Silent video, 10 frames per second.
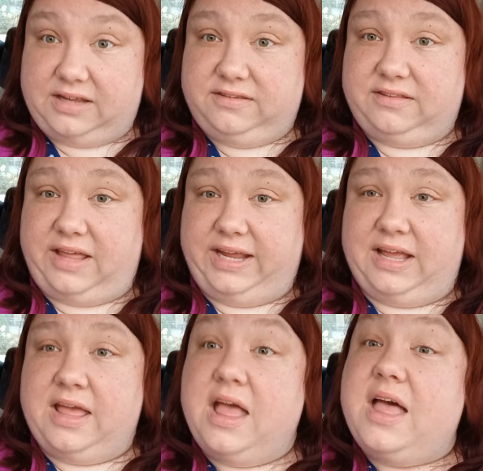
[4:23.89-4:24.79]
It's
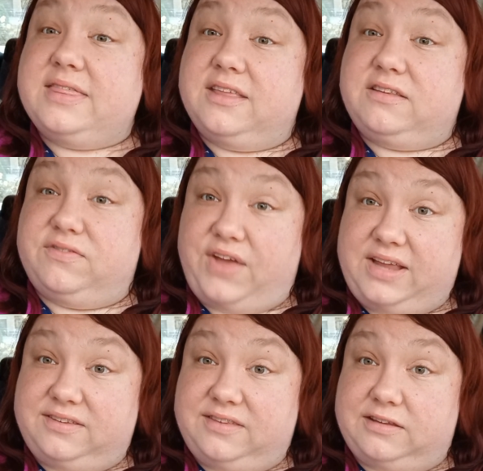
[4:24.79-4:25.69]
like this
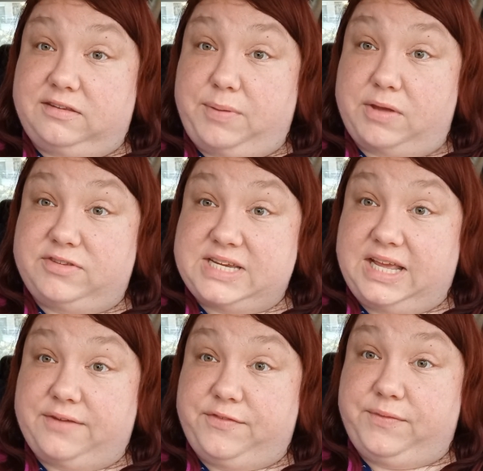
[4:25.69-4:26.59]
vase that's supposed to
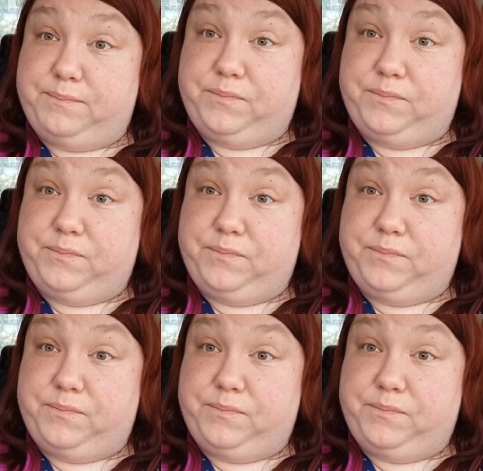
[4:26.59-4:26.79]
give